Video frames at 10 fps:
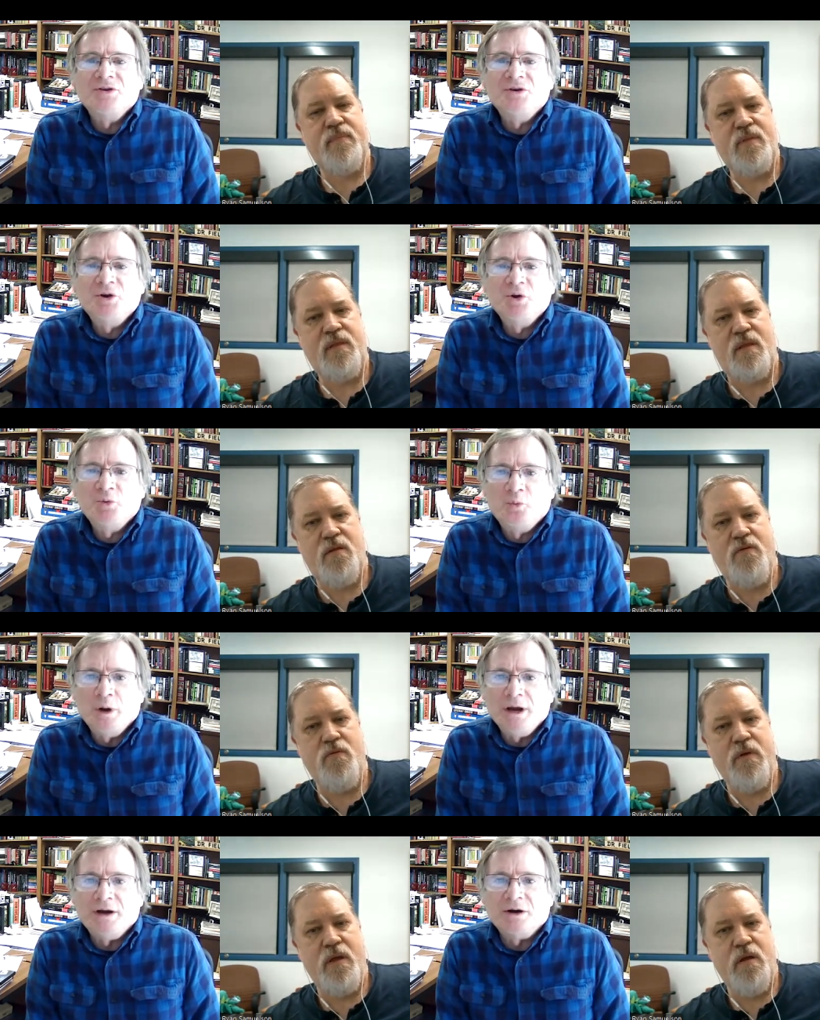Speaker 1: new
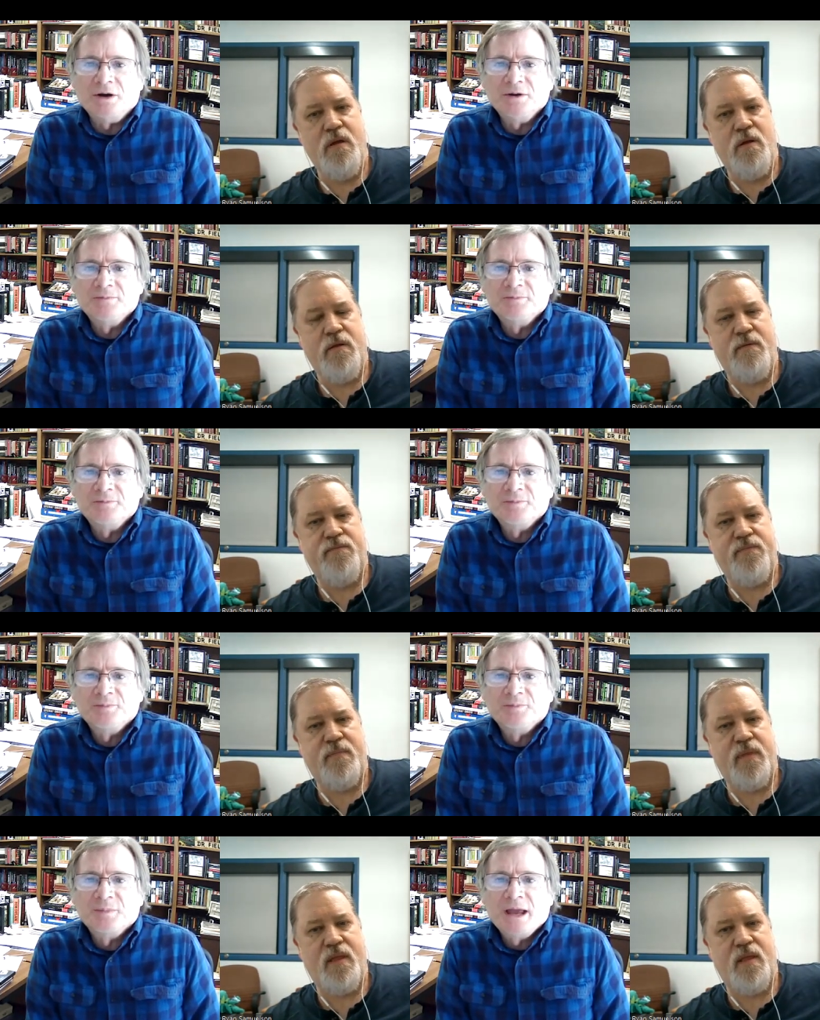weird
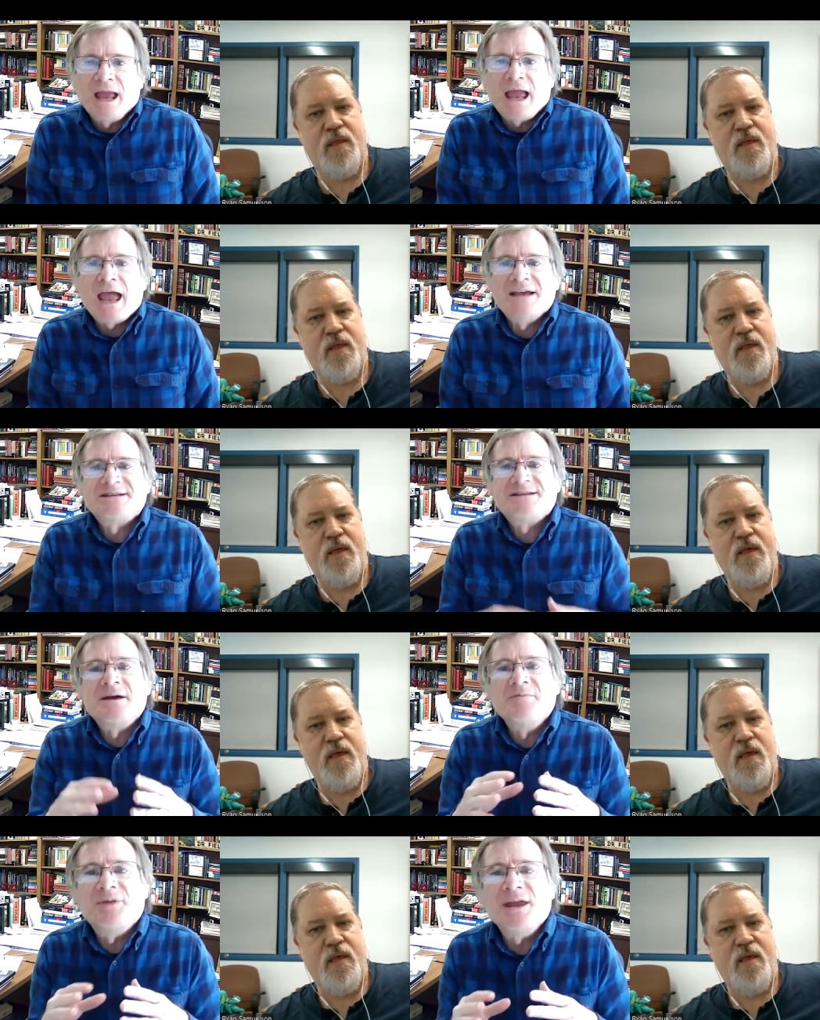as
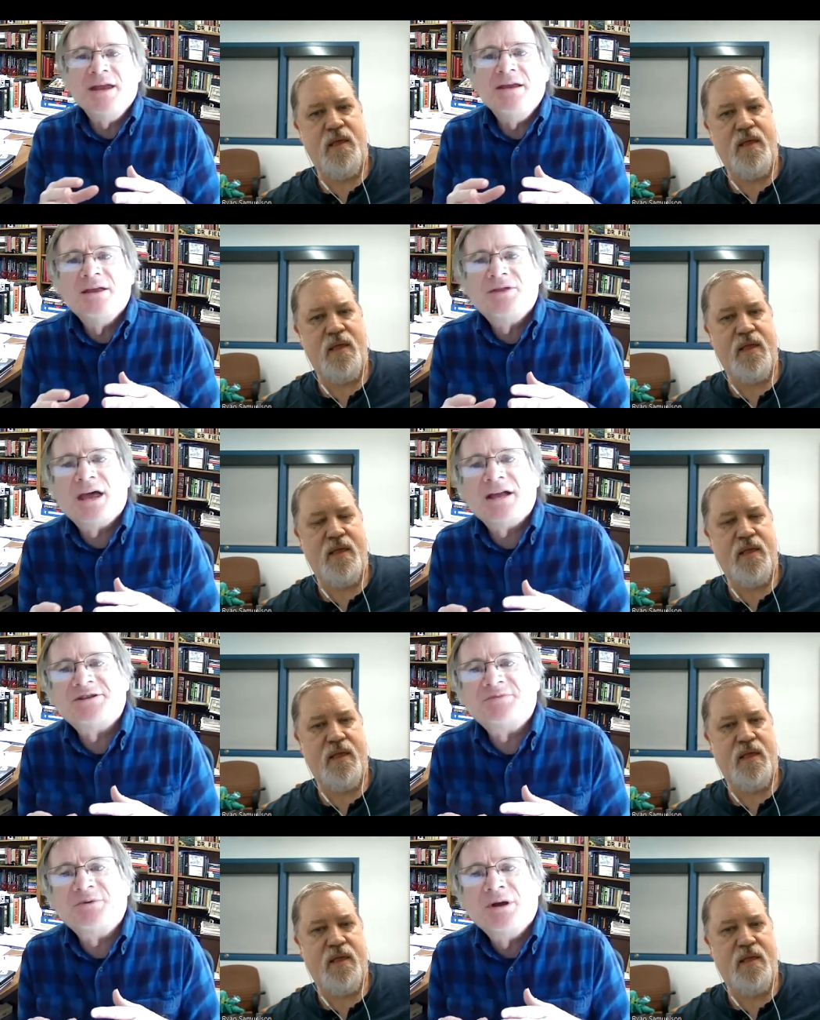something
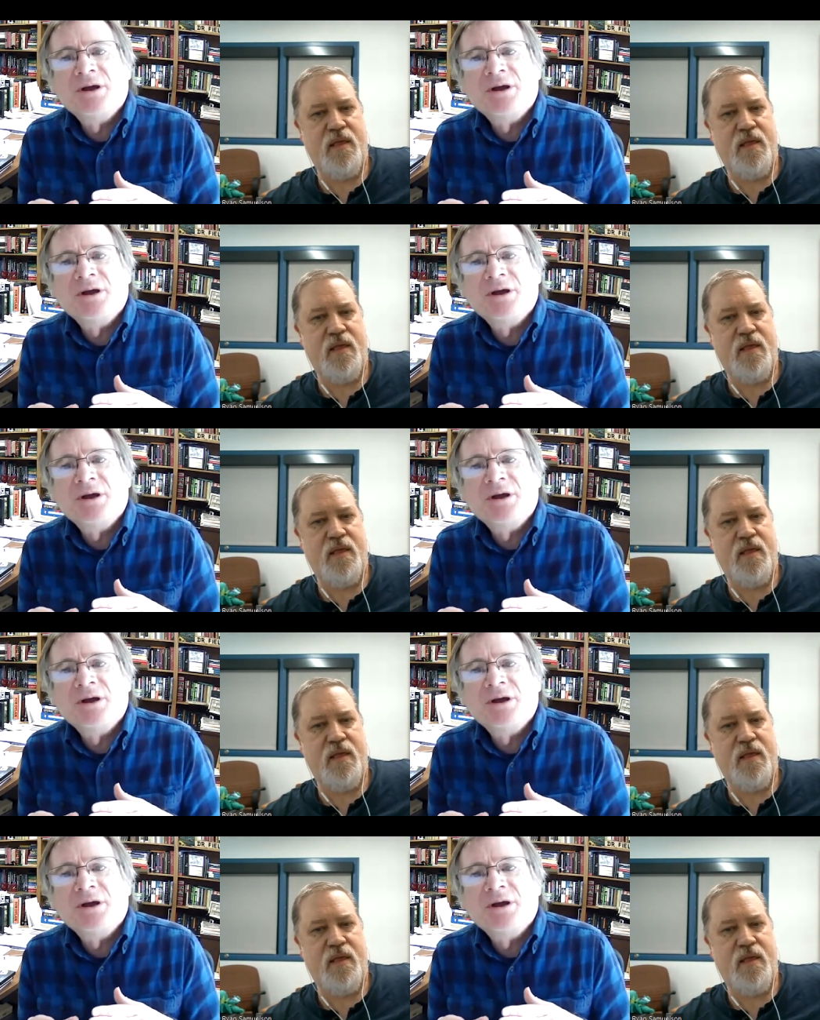that's